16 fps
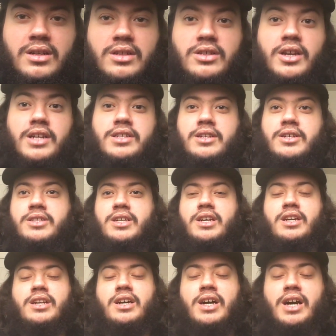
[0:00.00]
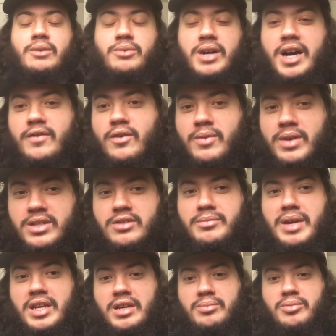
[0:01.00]
So as I was saying, I will have a
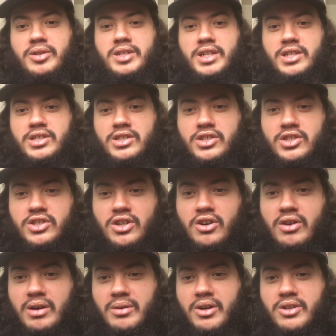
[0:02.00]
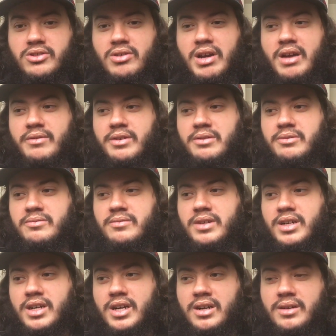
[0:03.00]
WrestleMania prediction show. I'll also have
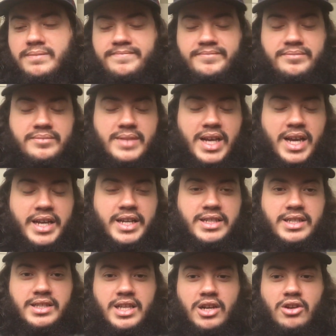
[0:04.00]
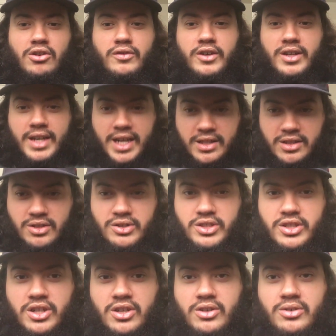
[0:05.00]
a NXT TakeOver Orlando
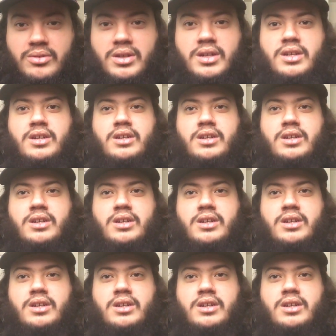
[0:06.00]
show.